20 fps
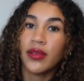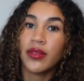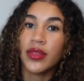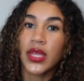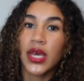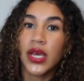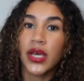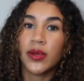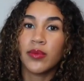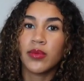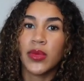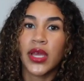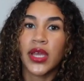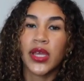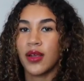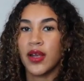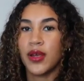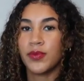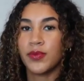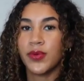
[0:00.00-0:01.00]
them
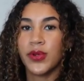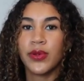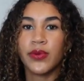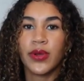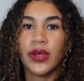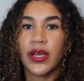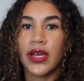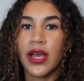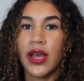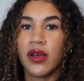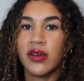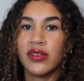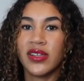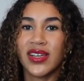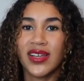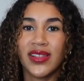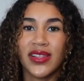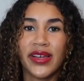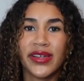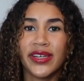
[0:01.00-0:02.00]
like a pre-workout,
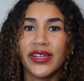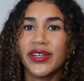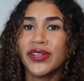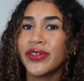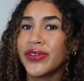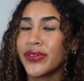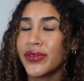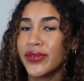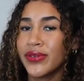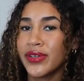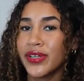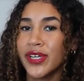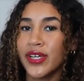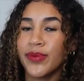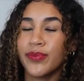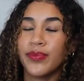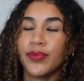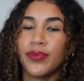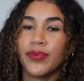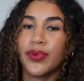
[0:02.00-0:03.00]
like Alani Nu or
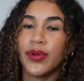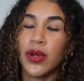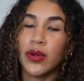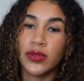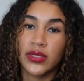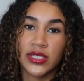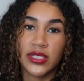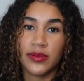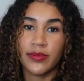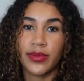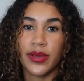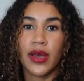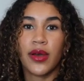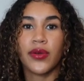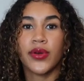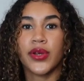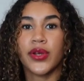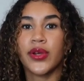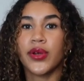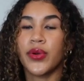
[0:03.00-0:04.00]
a protein
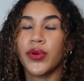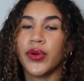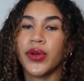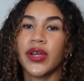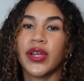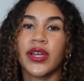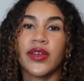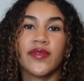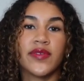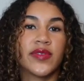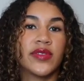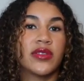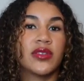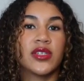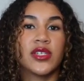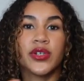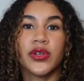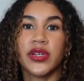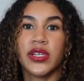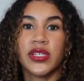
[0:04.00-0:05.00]
powder, or if
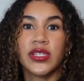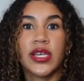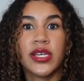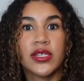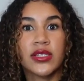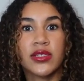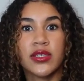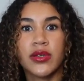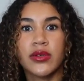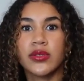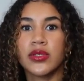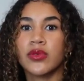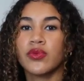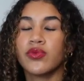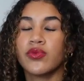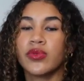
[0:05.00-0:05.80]
she already takes those,